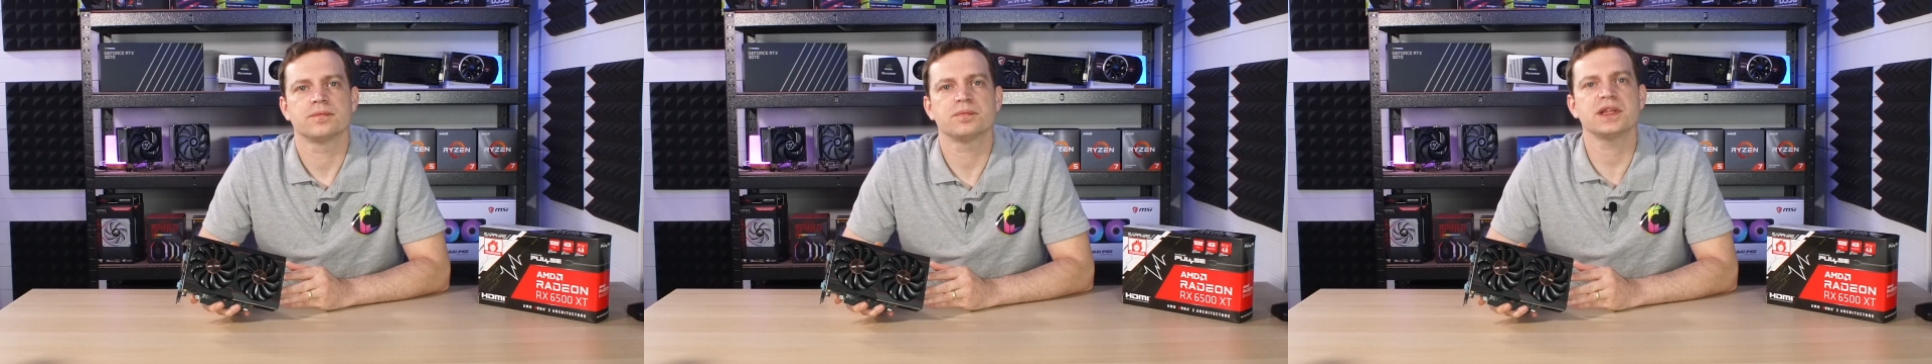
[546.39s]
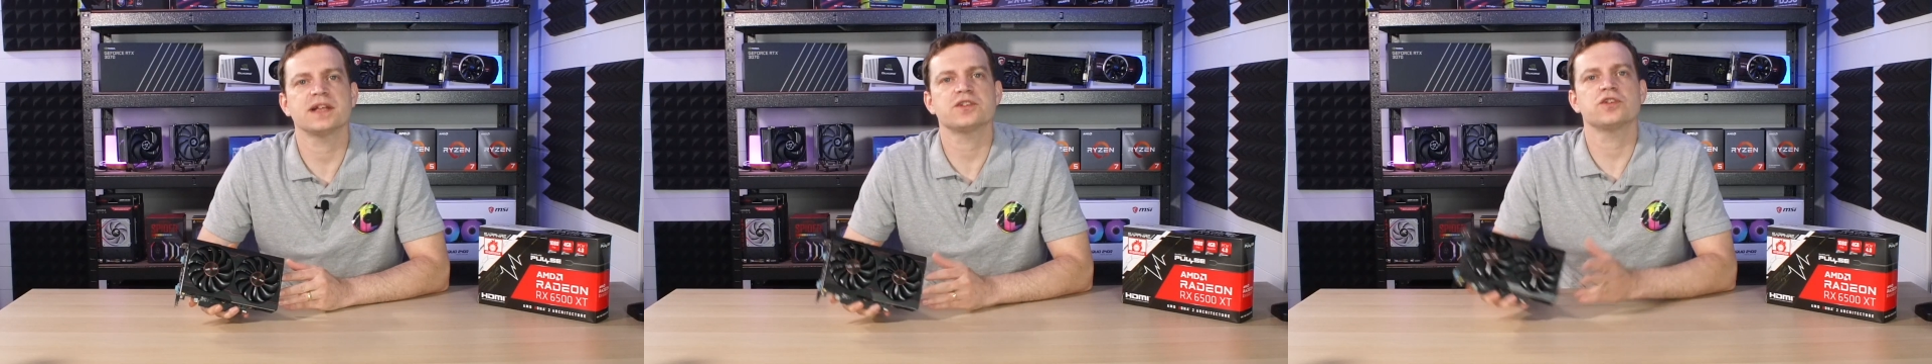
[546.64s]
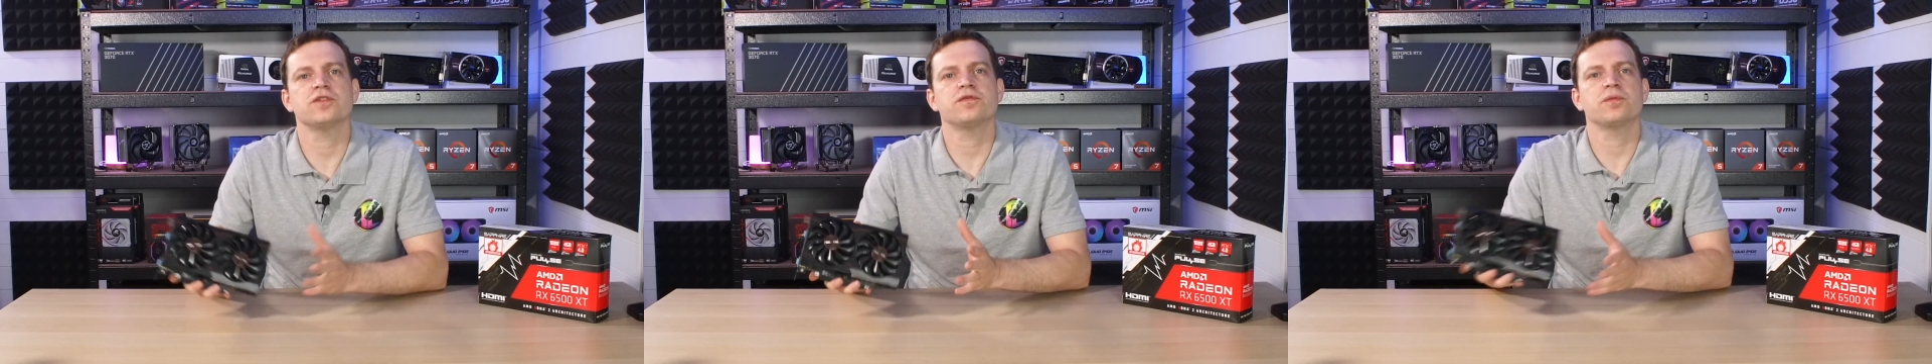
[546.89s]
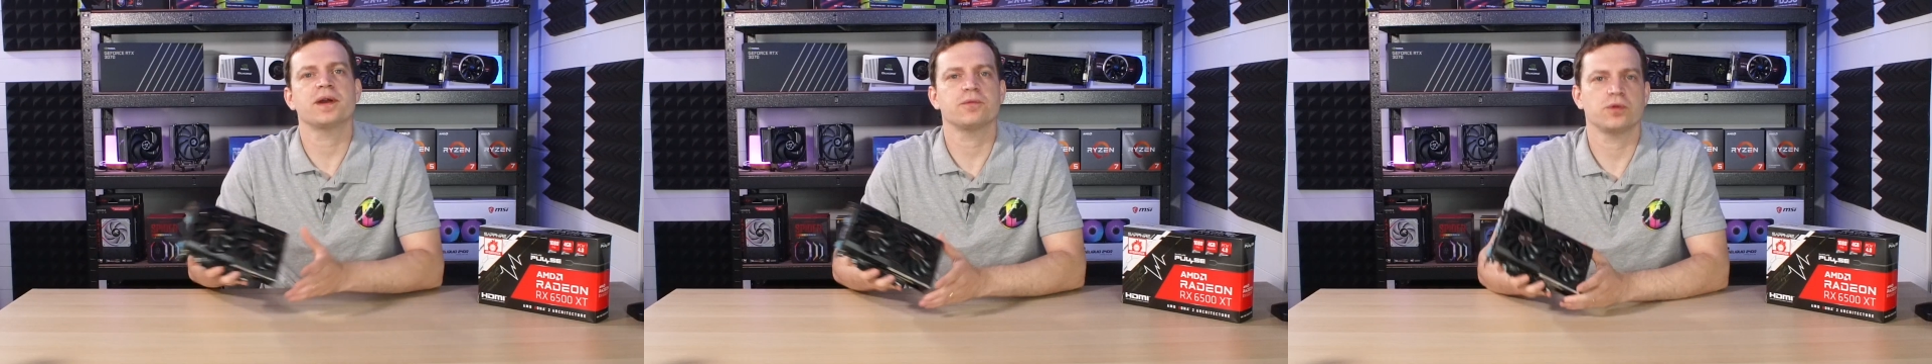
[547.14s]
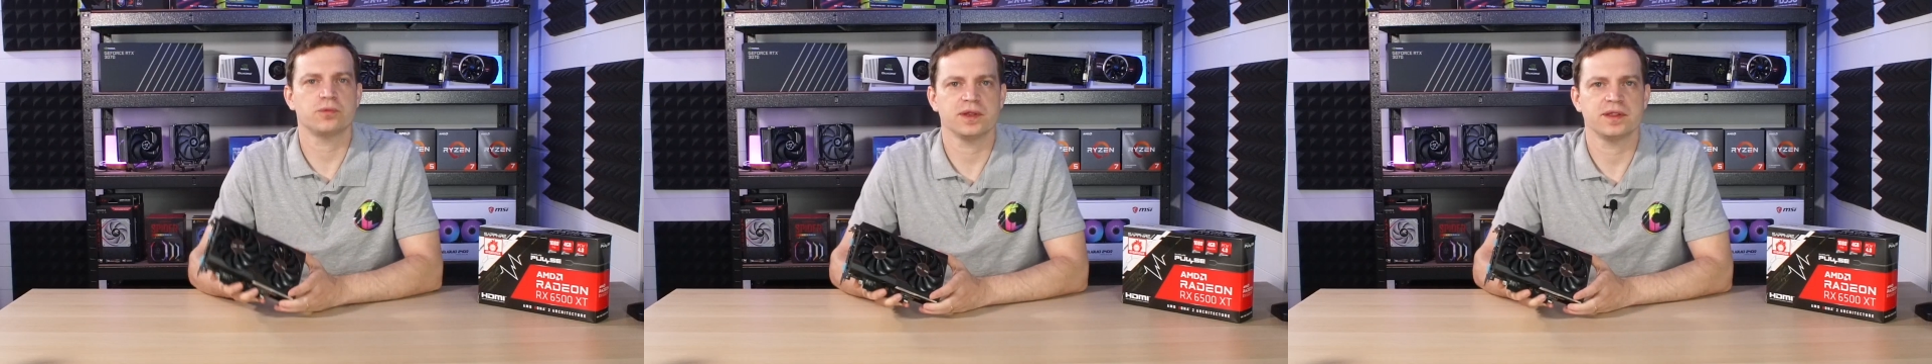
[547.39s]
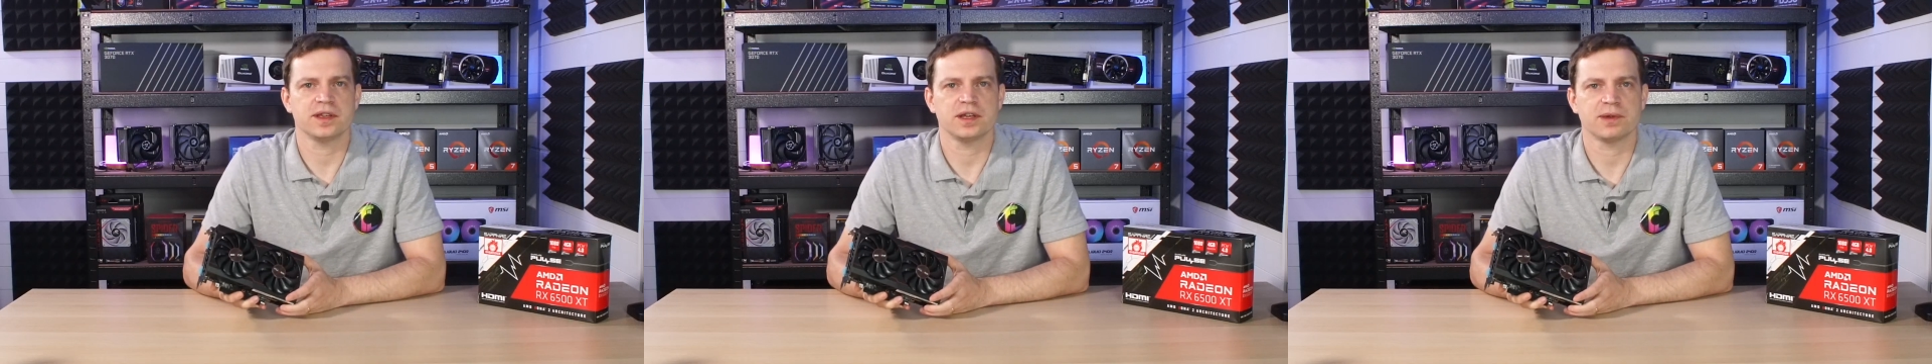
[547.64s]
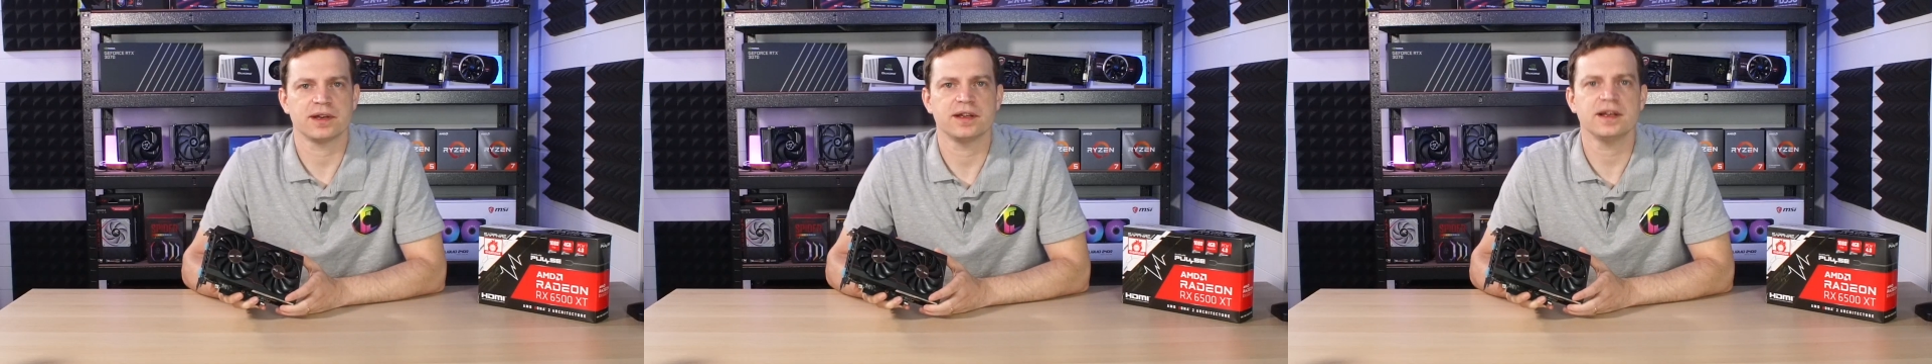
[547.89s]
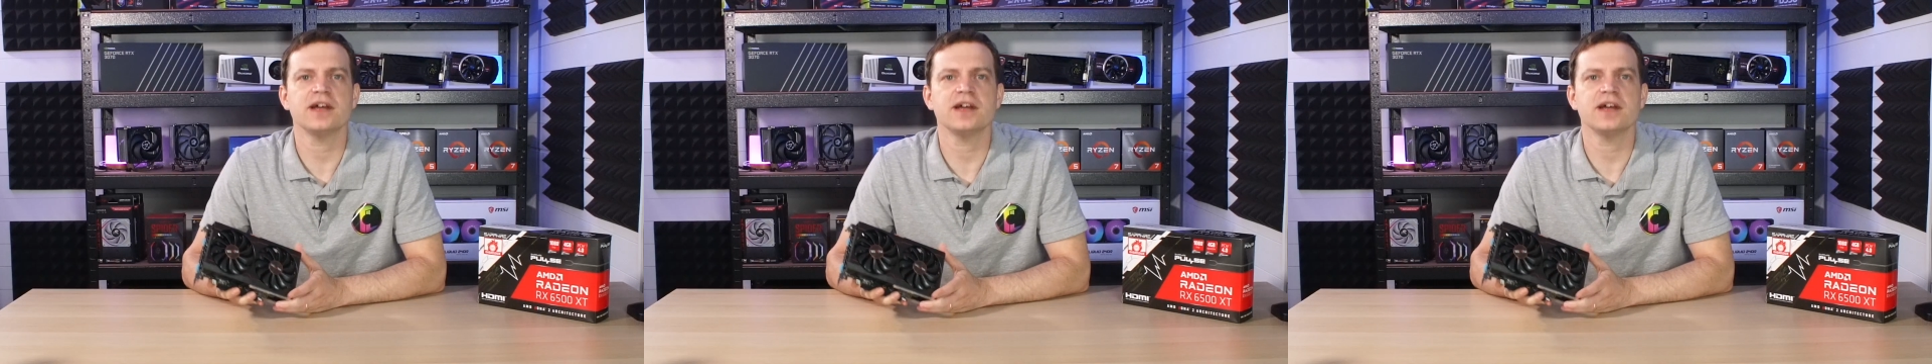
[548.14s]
But that's enough about what we think about it.